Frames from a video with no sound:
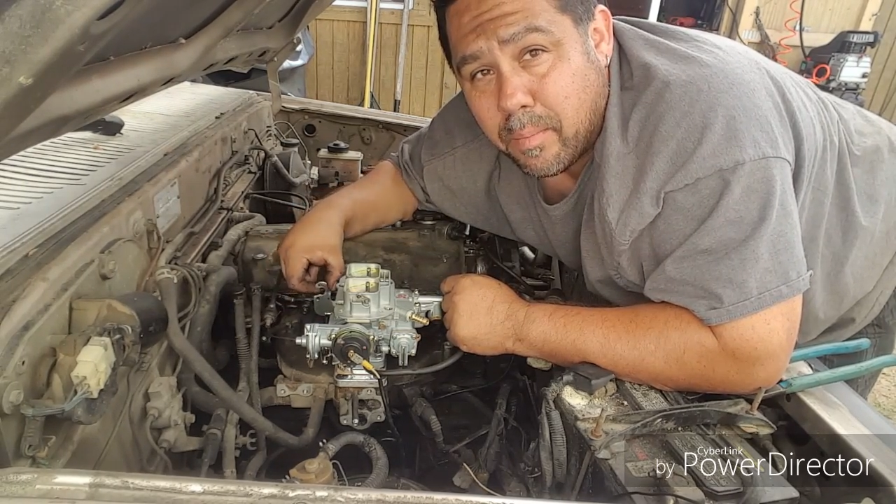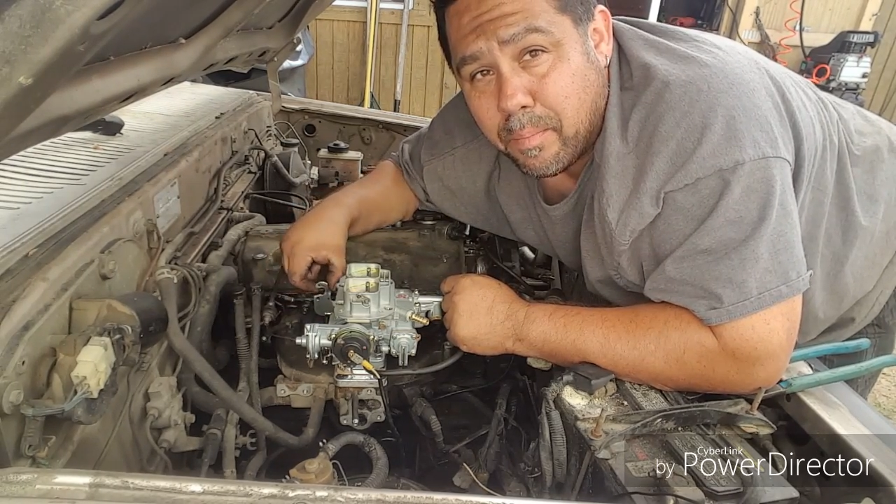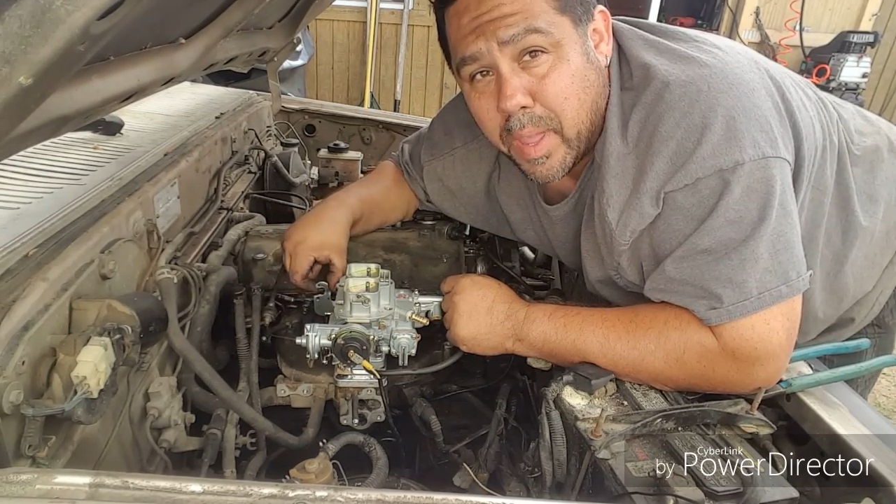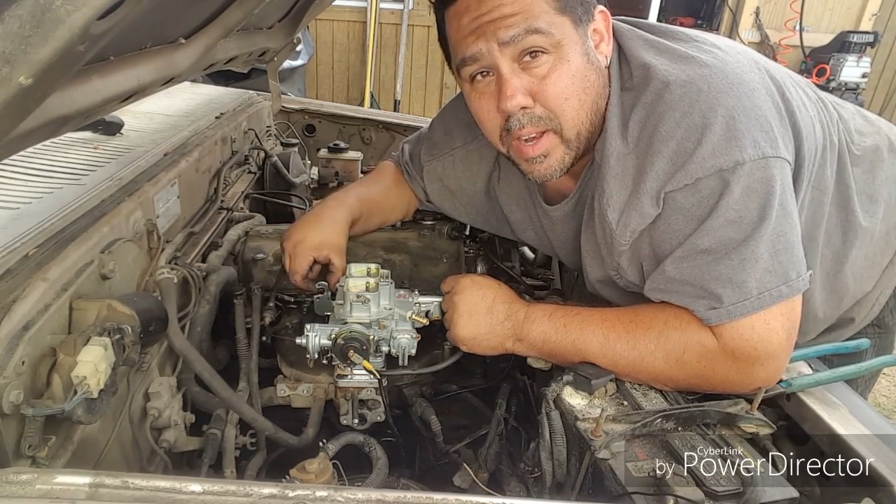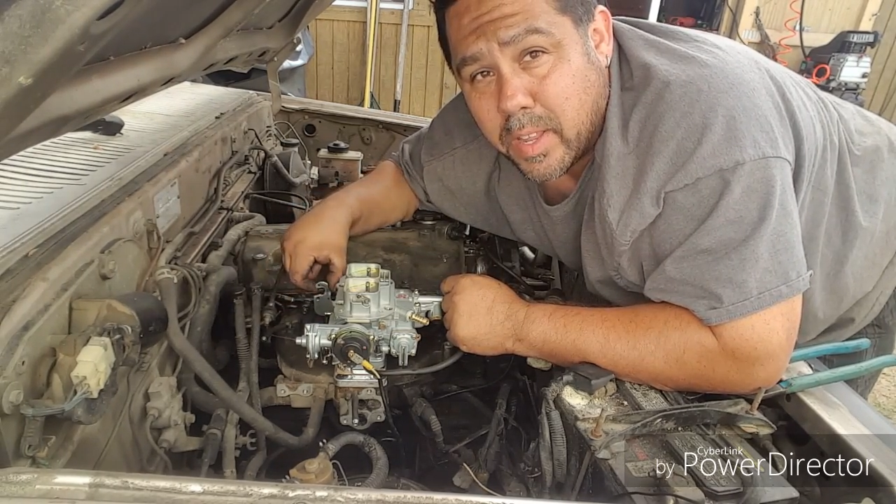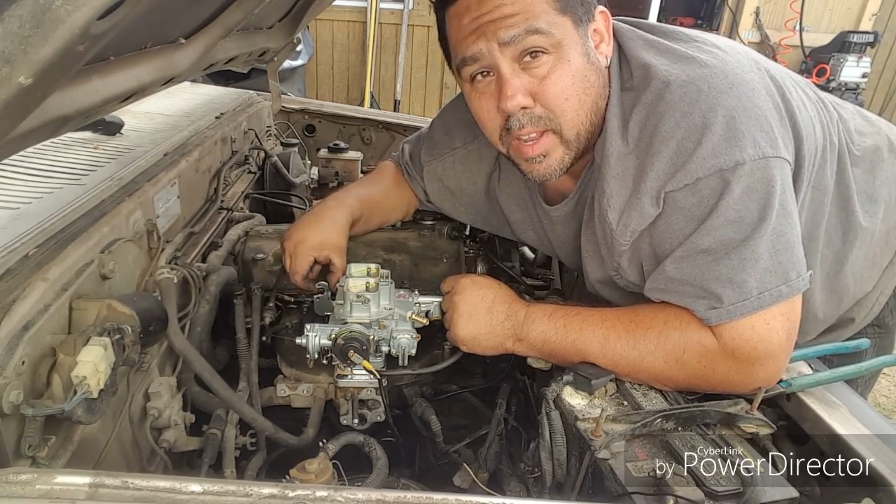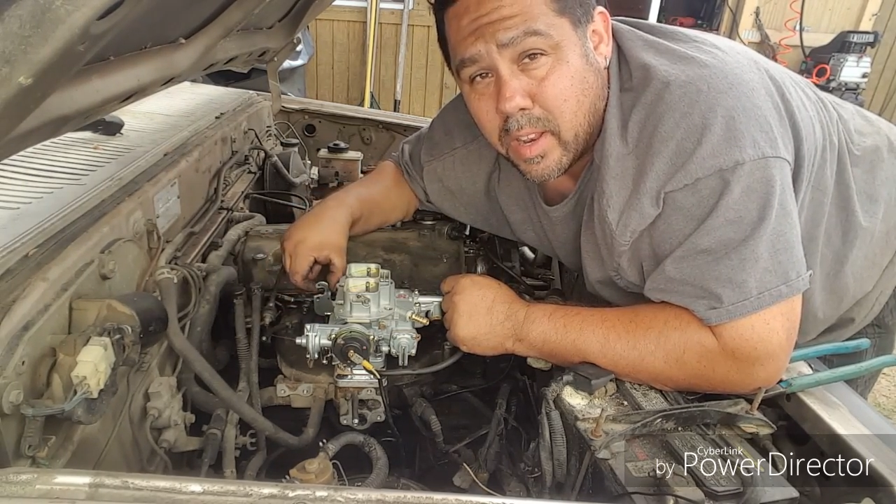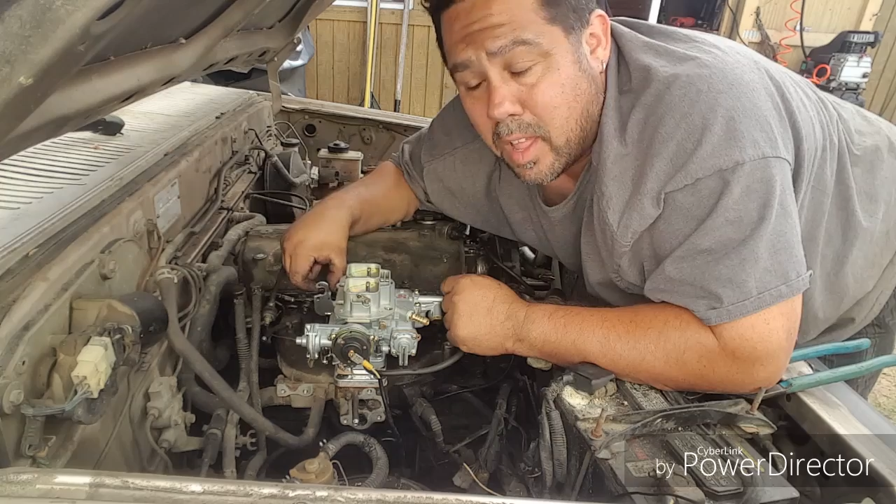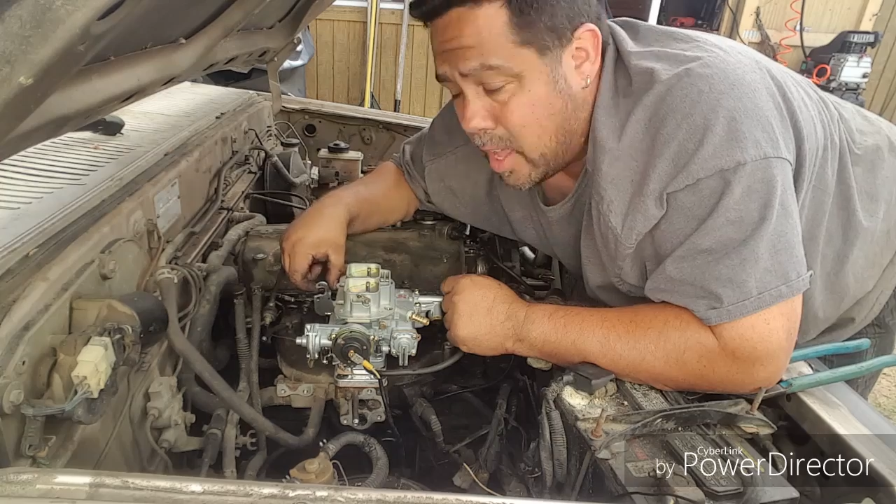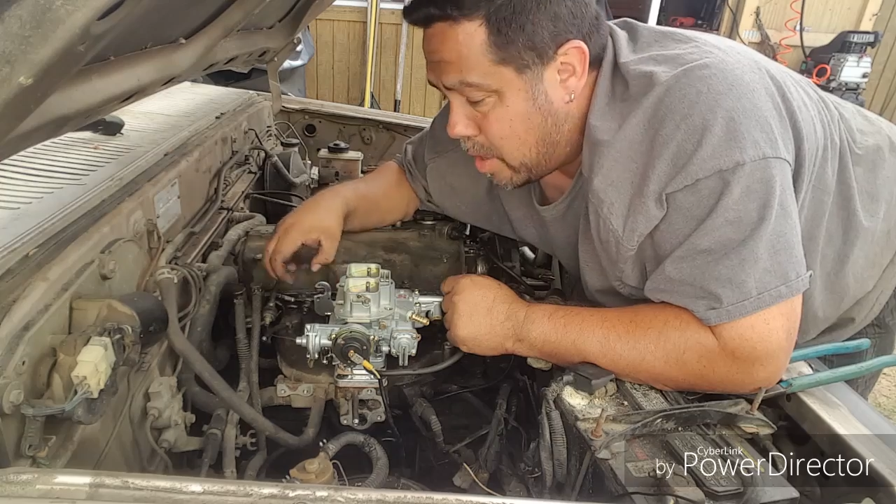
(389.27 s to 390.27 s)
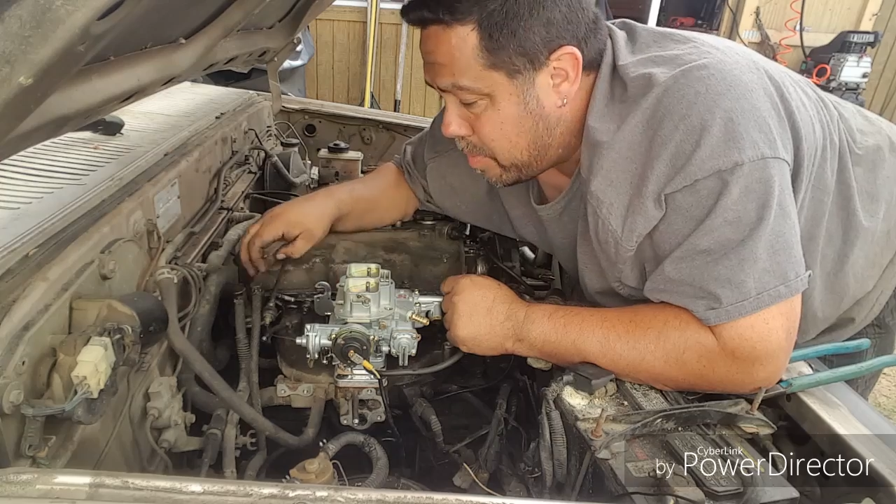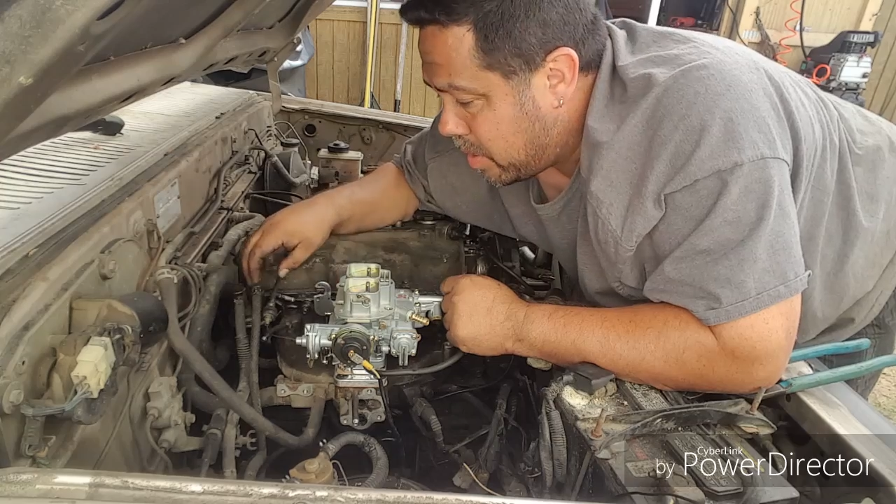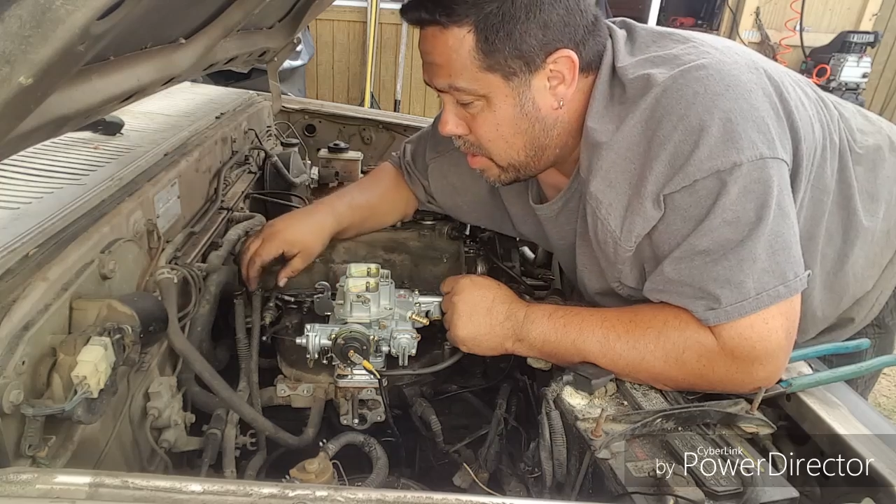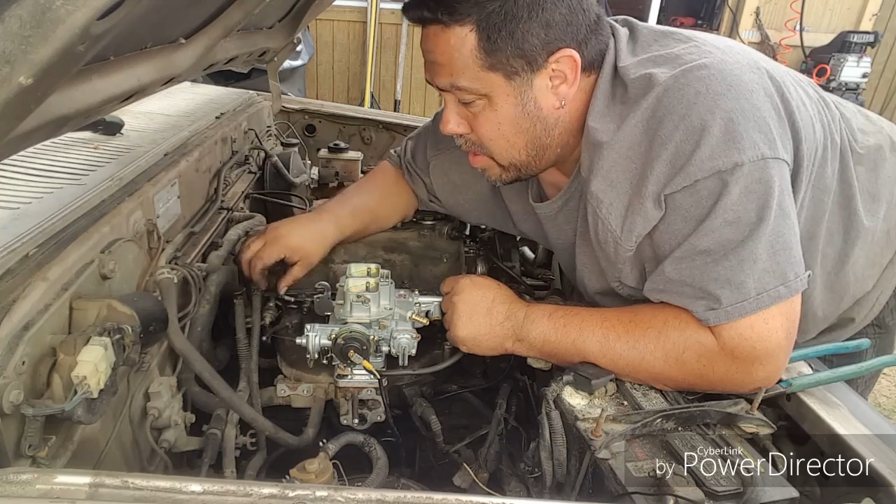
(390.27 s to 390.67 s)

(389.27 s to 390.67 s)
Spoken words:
and bent it up